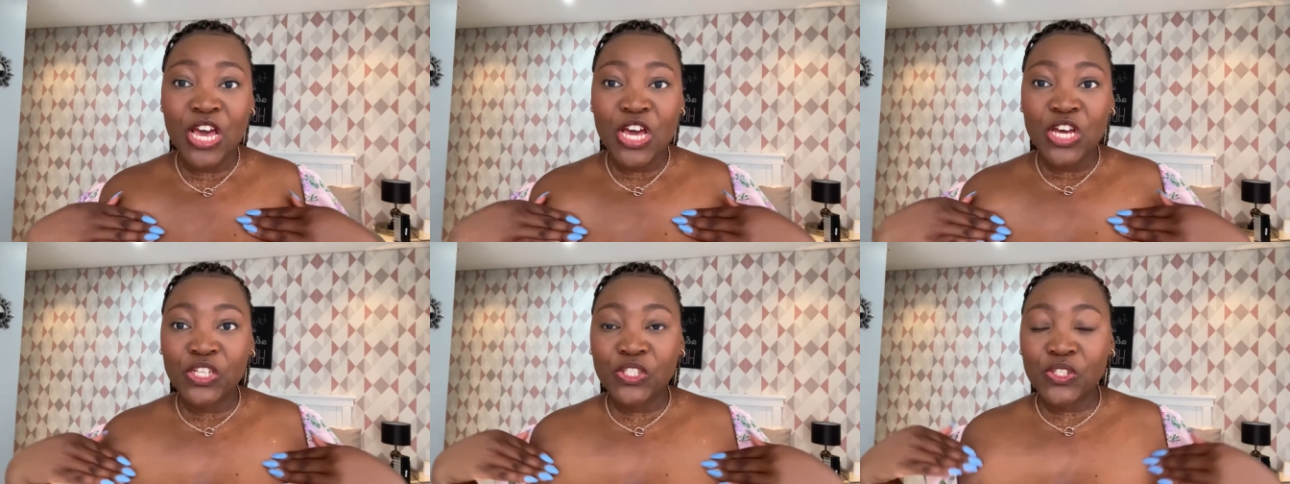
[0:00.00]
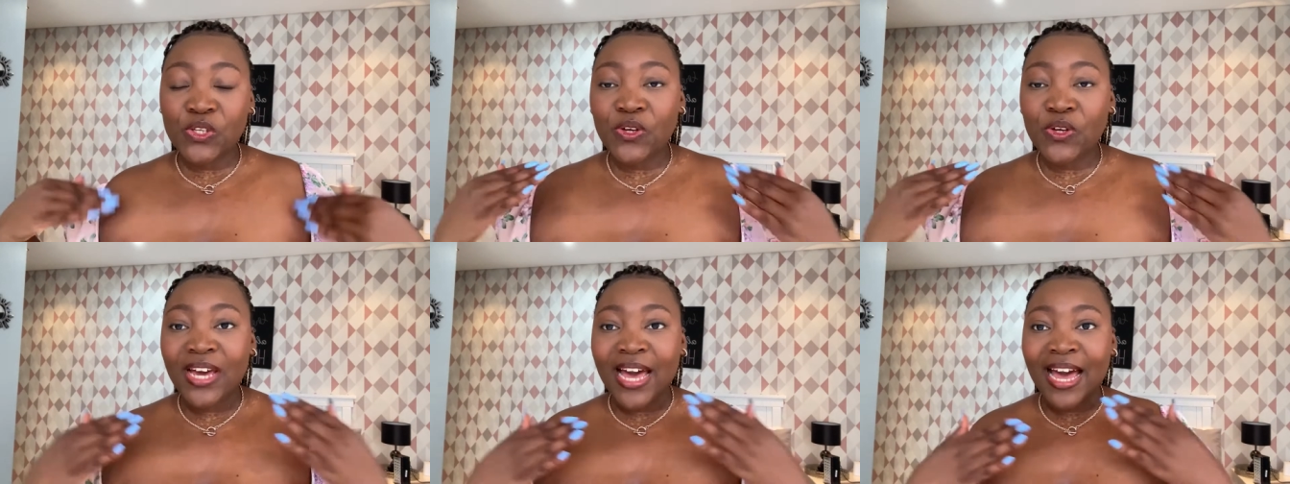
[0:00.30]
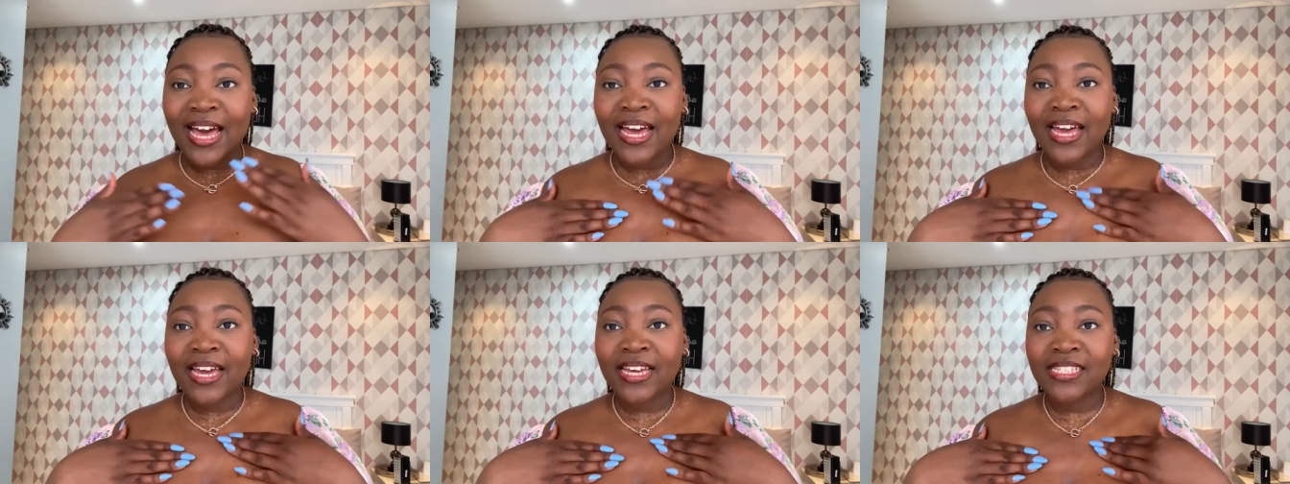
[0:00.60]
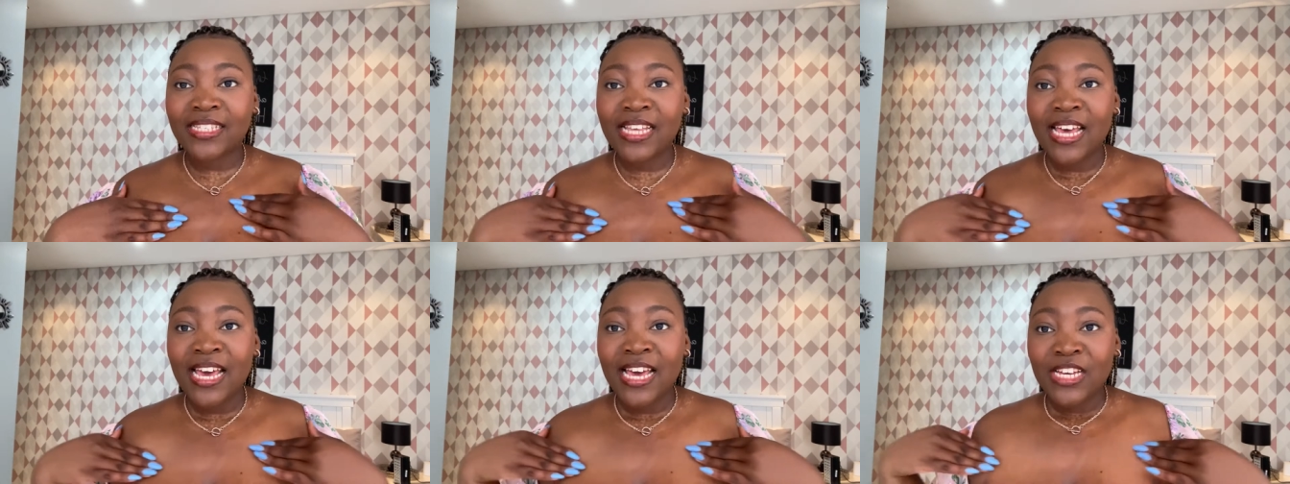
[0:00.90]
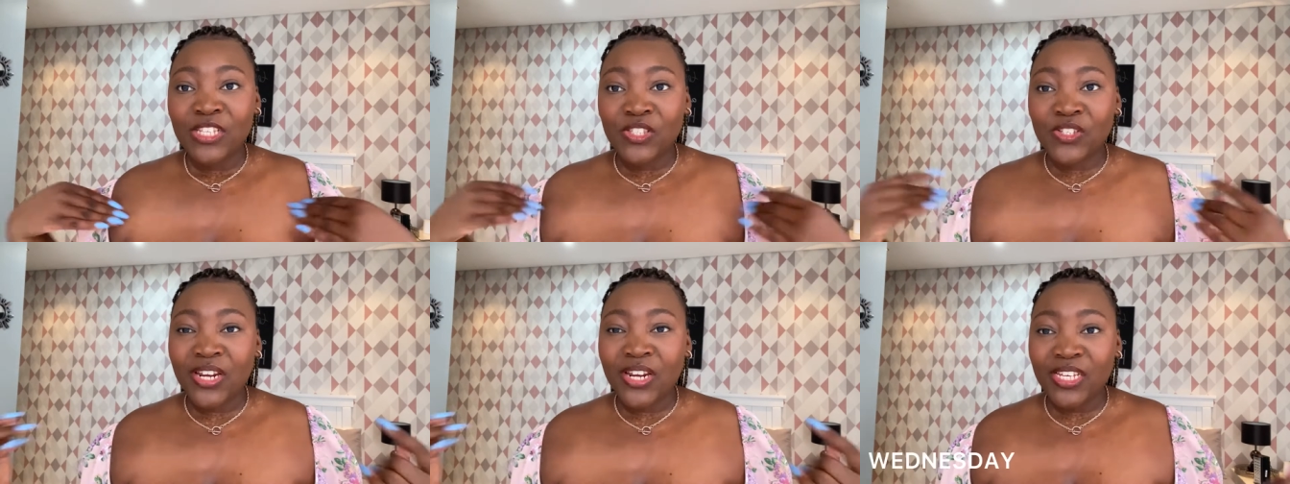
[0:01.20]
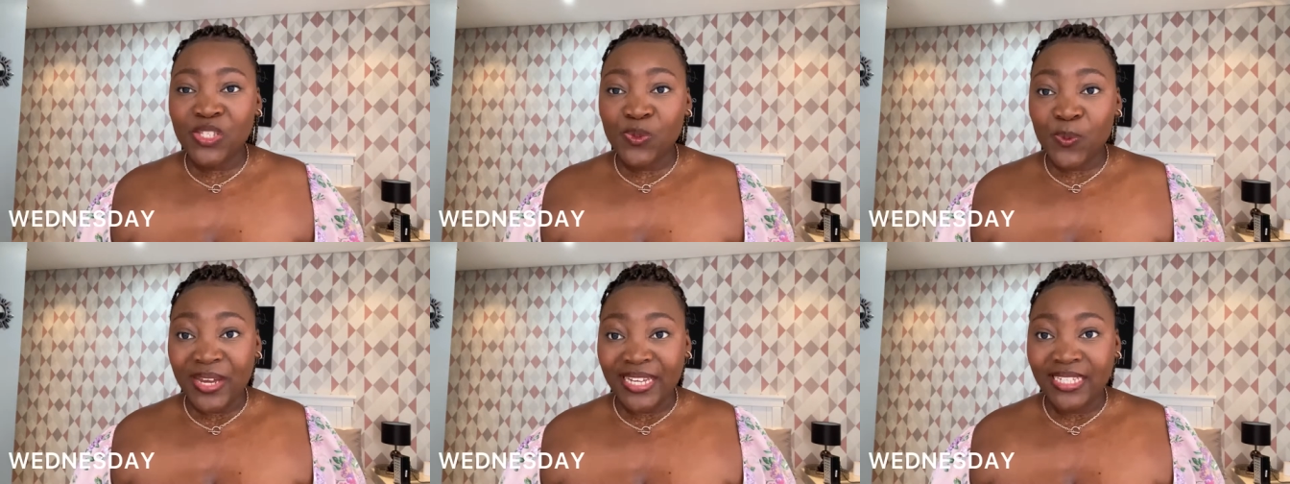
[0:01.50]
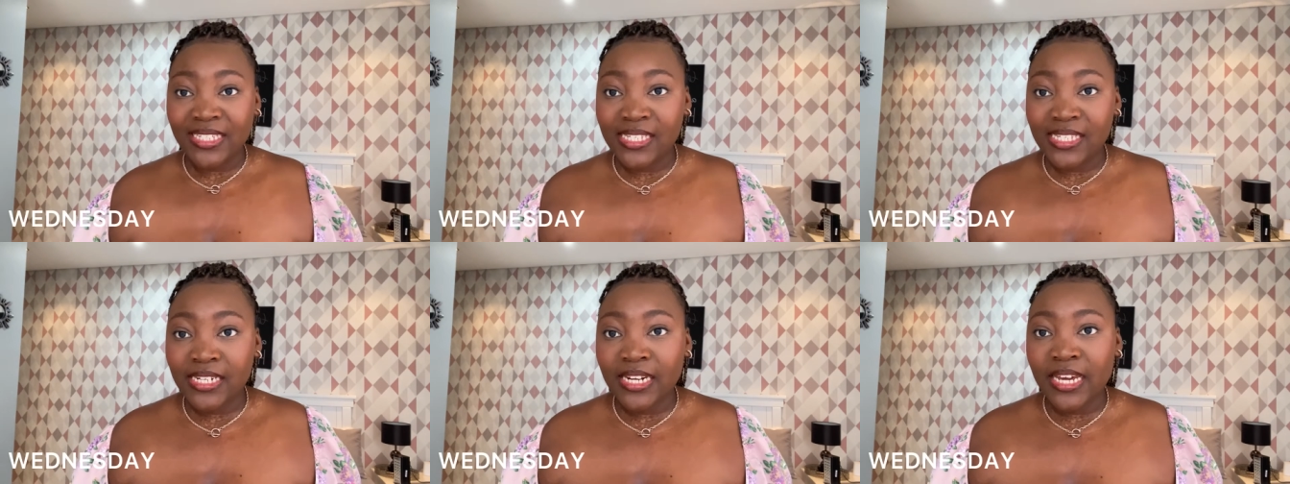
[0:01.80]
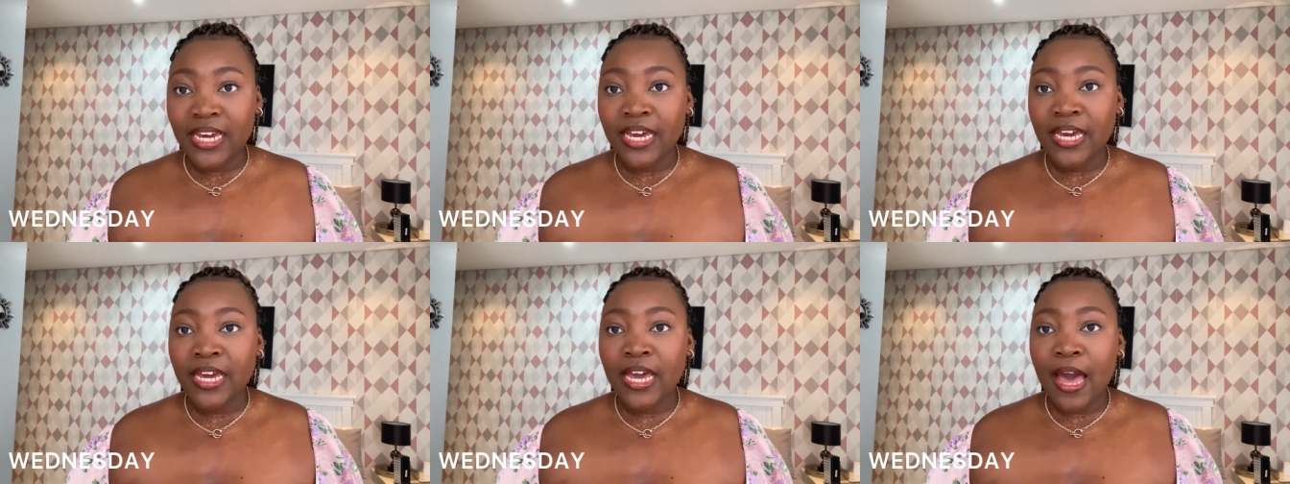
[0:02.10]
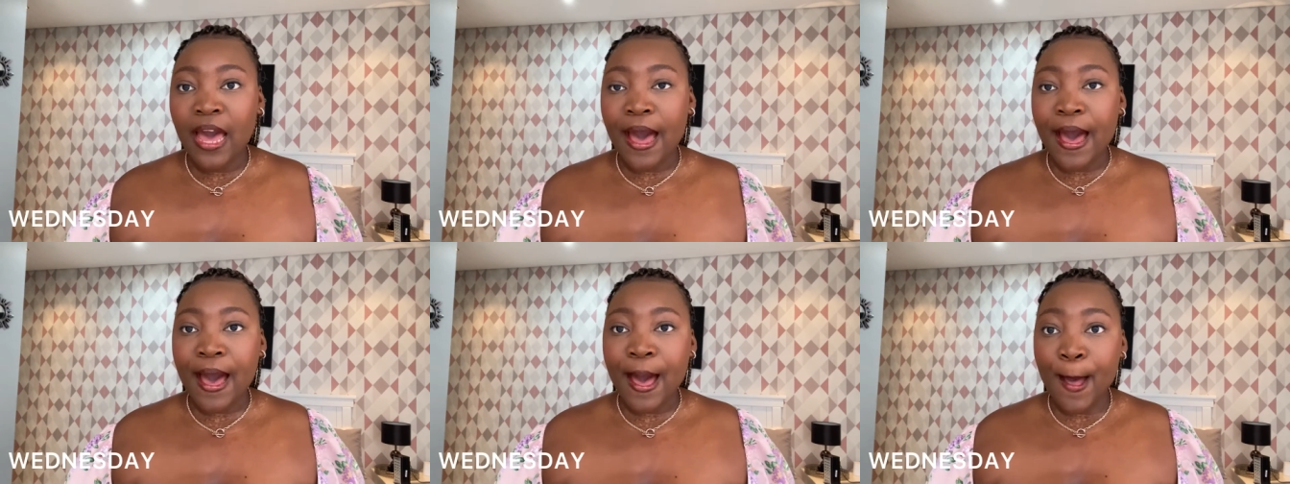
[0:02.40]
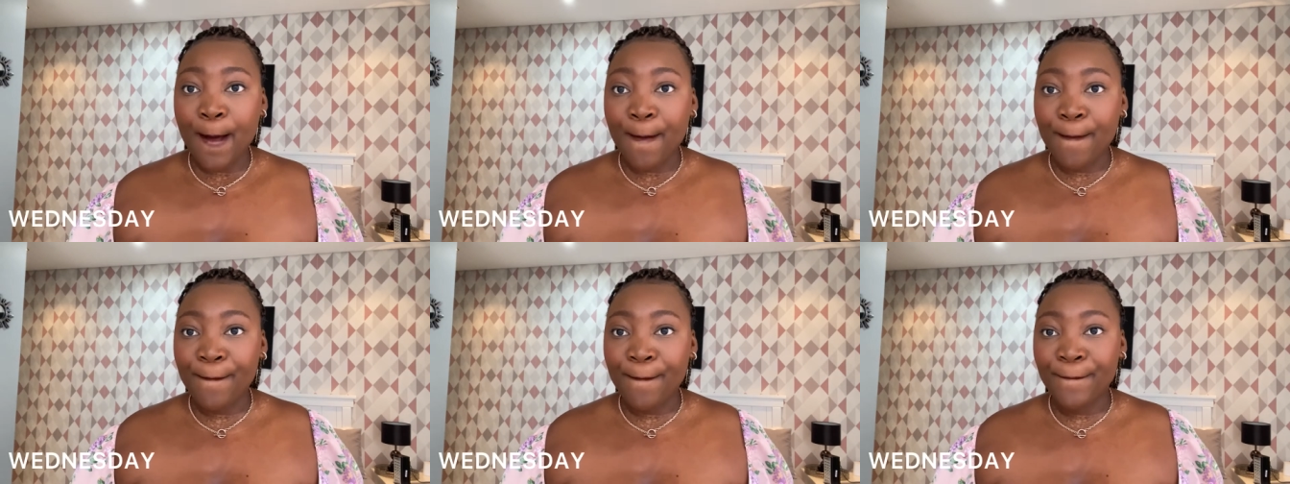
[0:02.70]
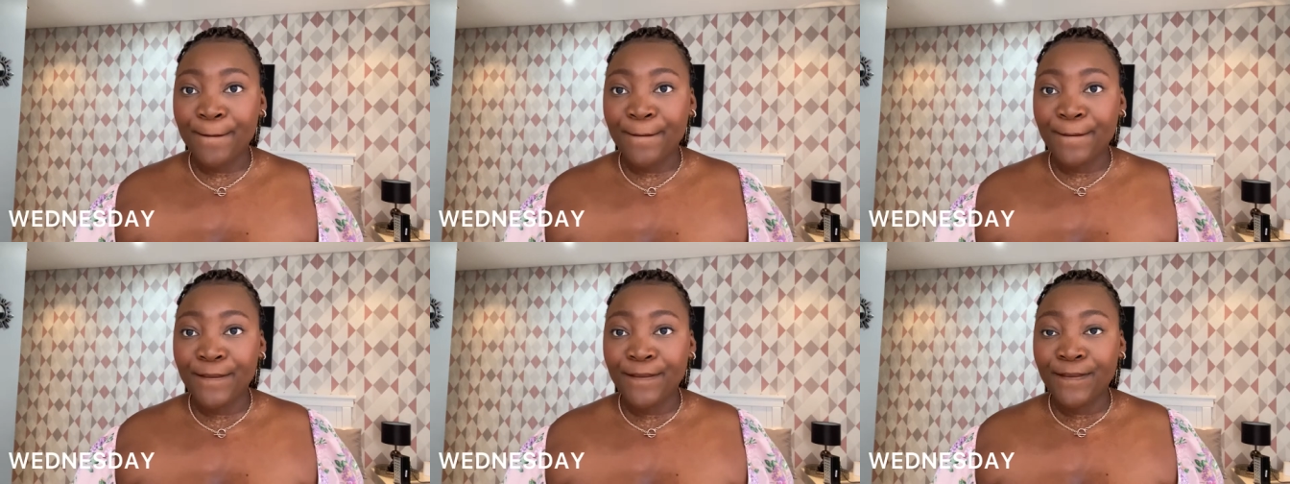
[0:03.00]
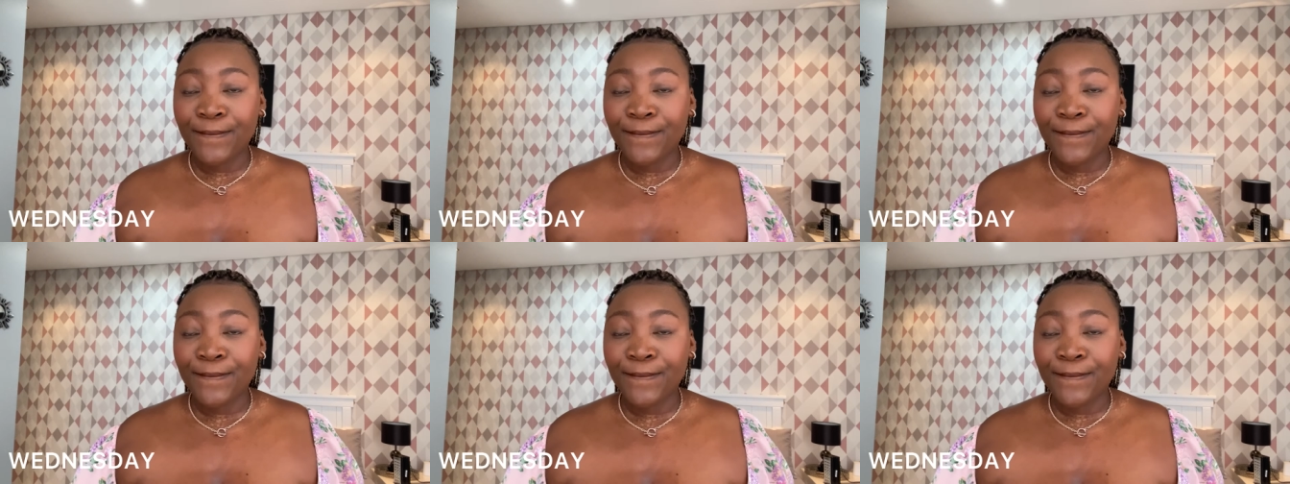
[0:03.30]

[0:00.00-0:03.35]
So guys, today's Wednesday. Um,